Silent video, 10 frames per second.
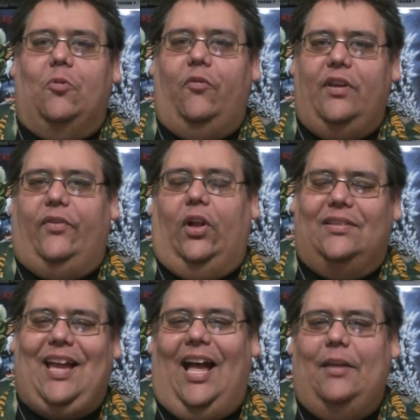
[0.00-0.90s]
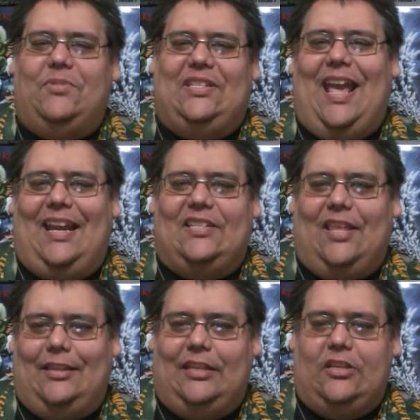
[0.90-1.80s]
movie of all time status
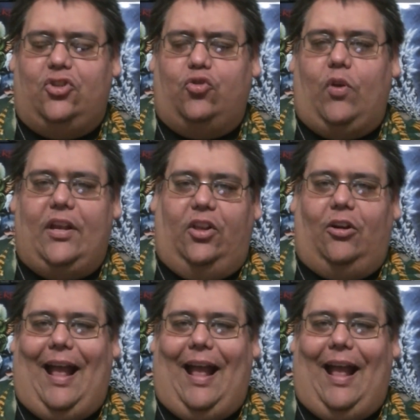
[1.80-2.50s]
that the trailer